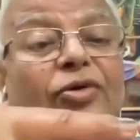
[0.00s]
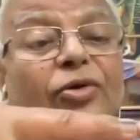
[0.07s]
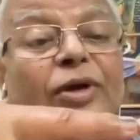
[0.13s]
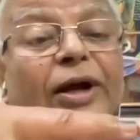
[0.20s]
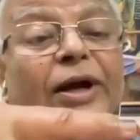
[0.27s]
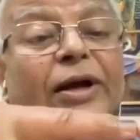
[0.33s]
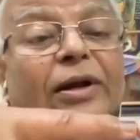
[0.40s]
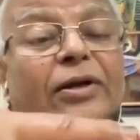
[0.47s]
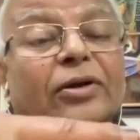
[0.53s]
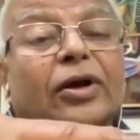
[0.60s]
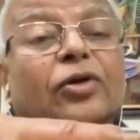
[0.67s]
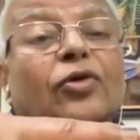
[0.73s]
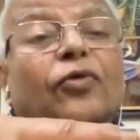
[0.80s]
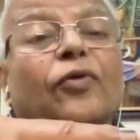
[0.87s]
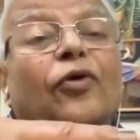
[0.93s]
so that
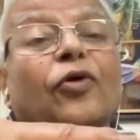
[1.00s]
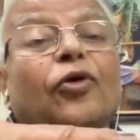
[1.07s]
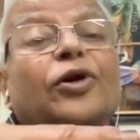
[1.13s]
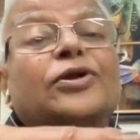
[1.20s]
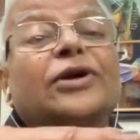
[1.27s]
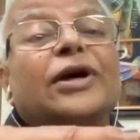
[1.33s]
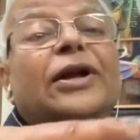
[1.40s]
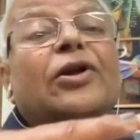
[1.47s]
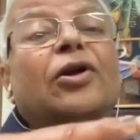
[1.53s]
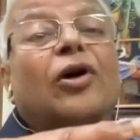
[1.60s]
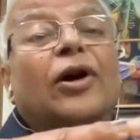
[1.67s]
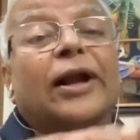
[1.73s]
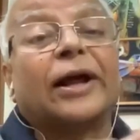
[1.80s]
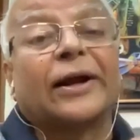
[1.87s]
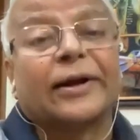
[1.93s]
the two fluids are in
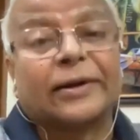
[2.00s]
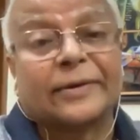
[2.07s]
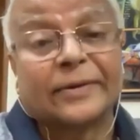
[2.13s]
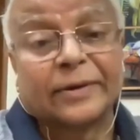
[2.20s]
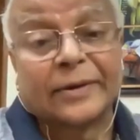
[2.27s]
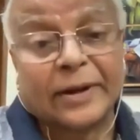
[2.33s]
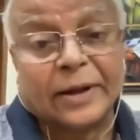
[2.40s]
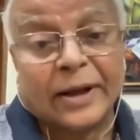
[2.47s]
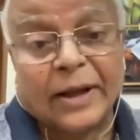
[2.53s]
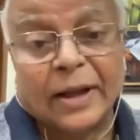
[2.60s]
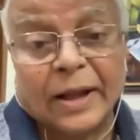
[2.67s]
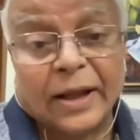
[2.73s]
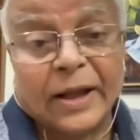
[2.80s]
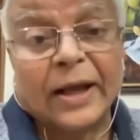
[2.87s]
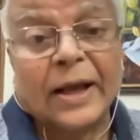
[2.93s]
contact.
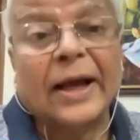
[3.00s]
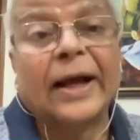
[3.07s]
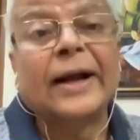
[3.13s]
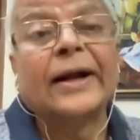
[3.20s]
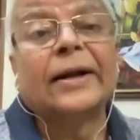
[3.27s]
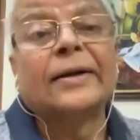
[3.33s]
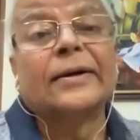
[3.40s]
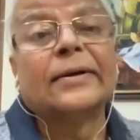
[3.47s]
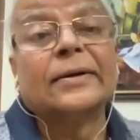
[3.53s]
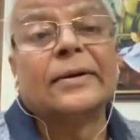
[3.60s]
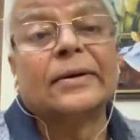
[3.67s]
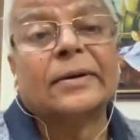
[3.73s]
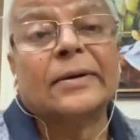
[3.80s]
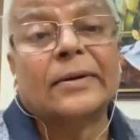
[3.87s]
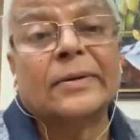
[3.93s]
And
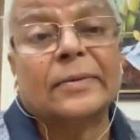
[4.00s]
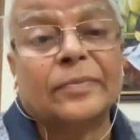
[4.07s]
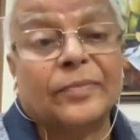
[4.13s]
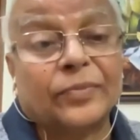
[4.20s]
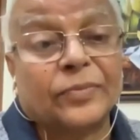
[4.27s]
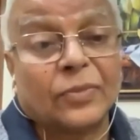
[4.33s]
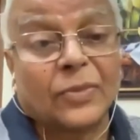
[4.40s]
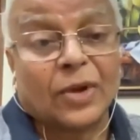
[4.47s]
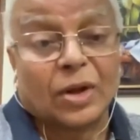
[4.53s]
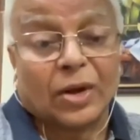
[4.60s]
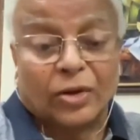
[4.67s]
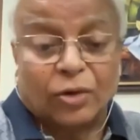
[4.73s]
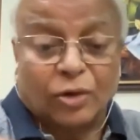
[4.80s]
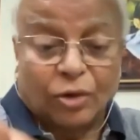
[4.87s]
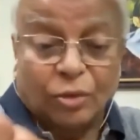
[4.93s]
uh,
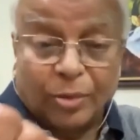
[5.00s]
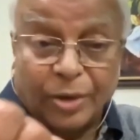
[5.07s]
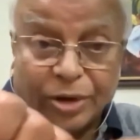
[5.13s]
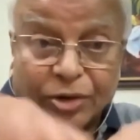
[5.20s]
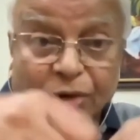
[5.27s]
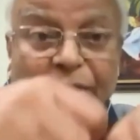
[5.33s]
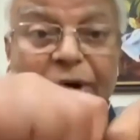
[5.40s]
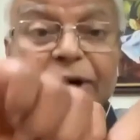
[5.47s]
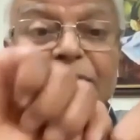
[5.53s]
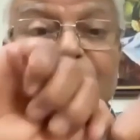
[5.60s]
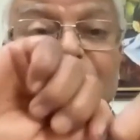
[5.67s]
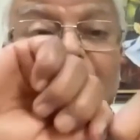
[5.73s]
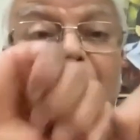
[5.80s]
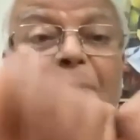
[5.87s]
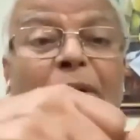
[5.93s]
you have to make sure that it
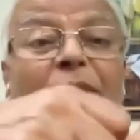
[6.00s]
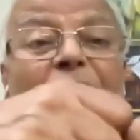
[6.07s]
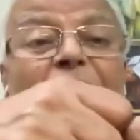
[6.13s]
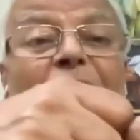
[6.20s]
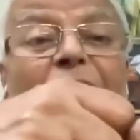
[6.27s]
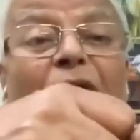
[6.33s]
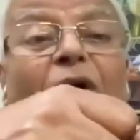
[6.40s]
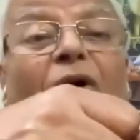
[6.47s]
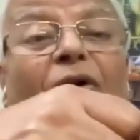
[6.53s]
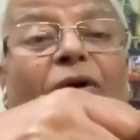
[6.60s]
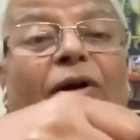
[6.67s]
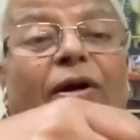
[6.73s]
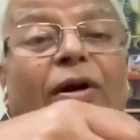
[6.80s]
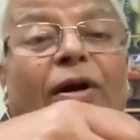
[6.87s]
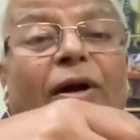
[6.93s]
is properly
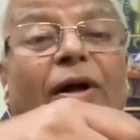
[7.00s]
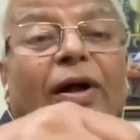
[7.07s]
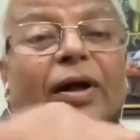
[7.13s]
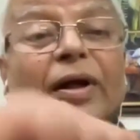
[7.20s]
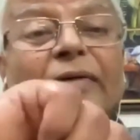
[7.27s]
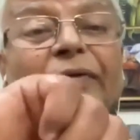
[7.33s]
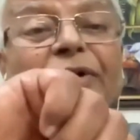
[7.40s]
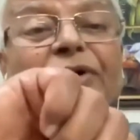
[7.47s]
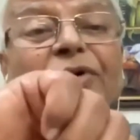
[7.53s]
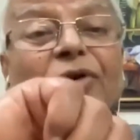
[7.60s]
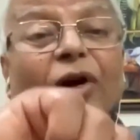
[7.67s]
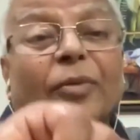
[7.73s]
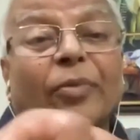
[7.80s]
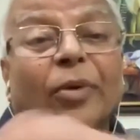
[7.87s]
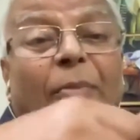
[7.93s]
locked. If it is
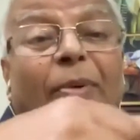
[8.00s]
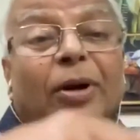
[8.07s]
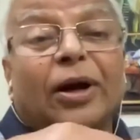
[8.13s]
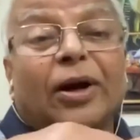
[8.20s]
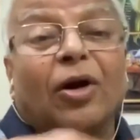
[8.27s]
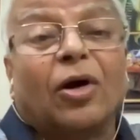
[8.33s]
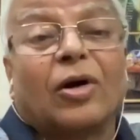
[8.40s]
not properly